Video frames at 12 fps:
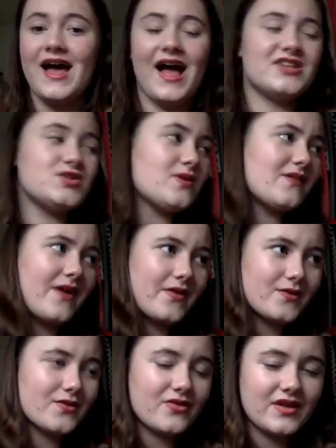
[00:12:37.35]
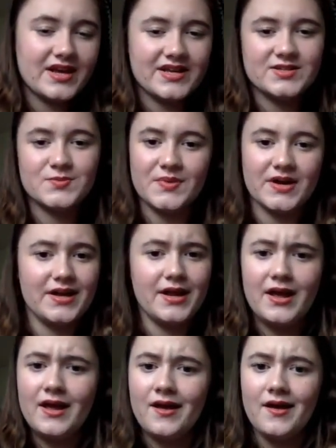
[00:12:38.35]
I do have other things, but
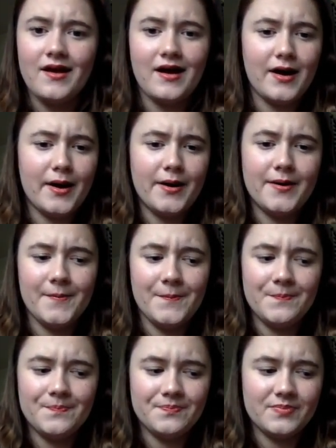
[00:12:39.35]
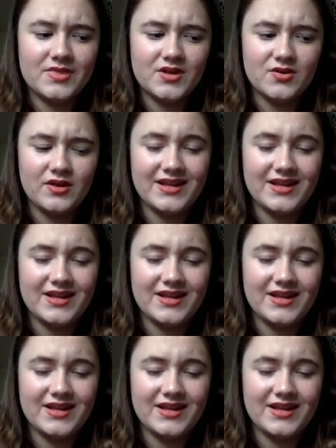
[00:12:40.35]
they're